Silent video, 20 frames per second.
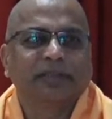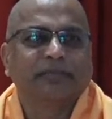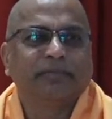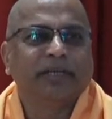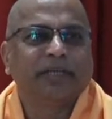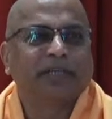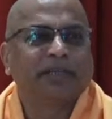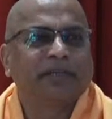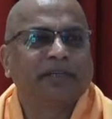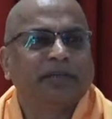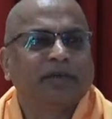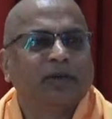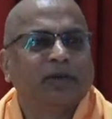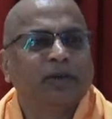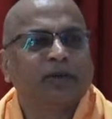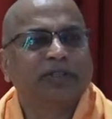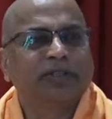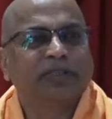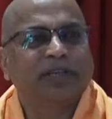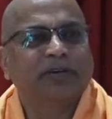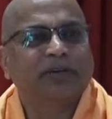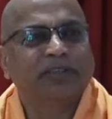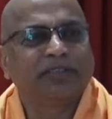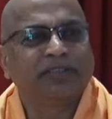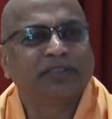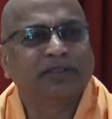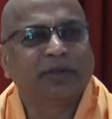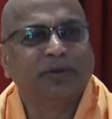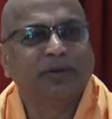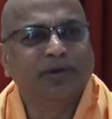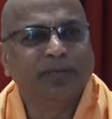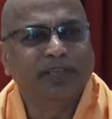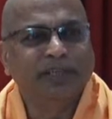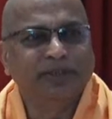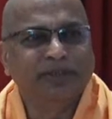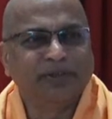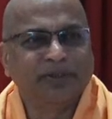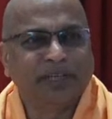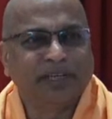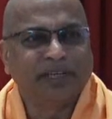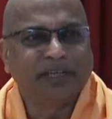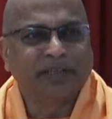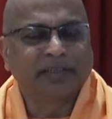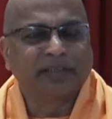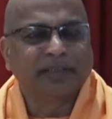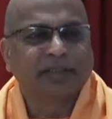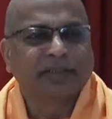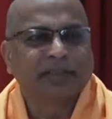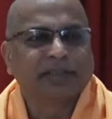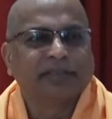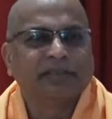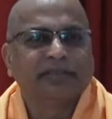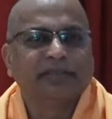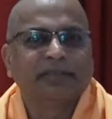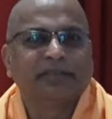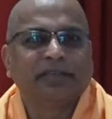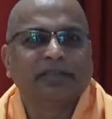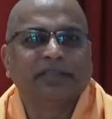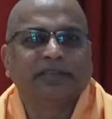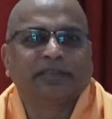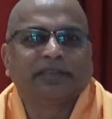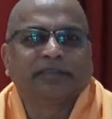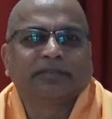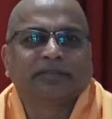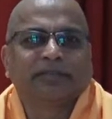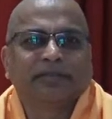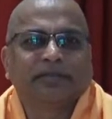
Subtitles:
but lost our soul into that, as